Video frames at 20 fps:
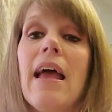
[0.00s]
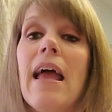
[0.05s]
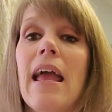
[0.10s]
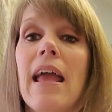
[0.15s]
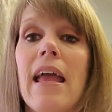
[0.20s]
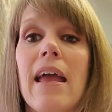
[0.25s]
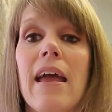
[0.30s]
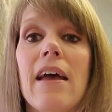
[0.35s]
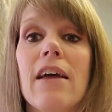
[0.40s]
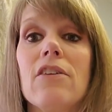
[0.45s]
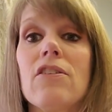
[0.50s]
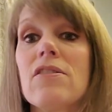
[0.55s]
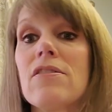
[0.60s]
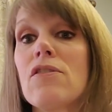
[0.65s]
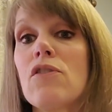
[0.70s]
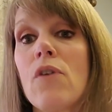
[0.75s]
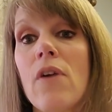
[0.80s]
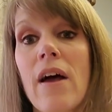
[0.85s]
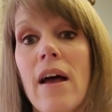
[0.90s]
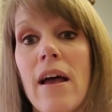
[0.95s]
and
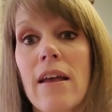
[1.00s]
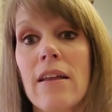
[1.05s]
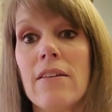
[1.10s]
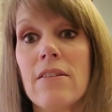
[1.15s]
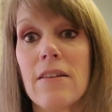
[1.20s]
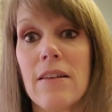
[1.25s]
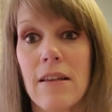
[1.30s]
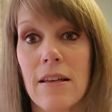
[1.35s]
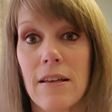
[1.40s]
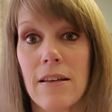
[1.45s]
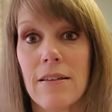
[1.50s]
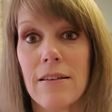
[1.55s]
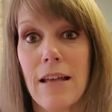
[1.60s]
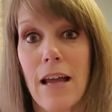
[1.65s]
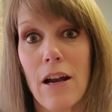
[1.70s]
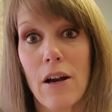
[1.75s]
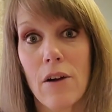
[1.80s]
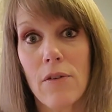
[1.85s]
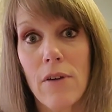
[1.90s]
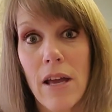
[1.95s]
just trying to get
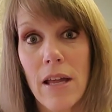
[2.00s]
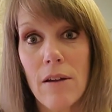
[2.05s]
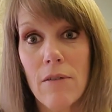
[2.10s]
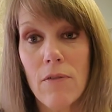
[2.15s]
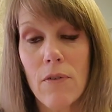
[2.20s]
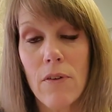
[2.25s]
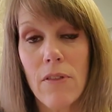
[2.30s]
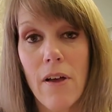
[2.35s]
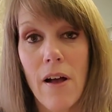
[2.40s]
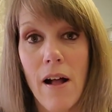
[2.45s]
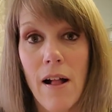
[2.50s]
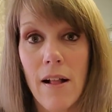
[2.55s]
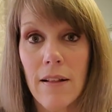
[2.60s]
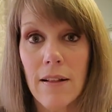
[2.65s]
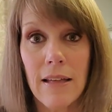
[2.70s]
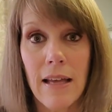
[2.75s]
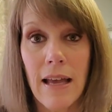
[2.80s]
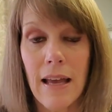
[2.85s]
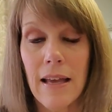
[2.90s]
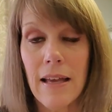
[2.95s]
decorated for the
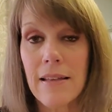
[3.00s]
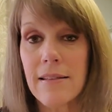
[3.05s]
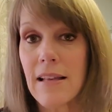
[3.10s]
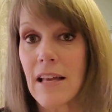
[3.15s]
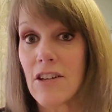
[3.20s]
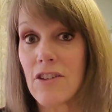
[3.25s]
holidays.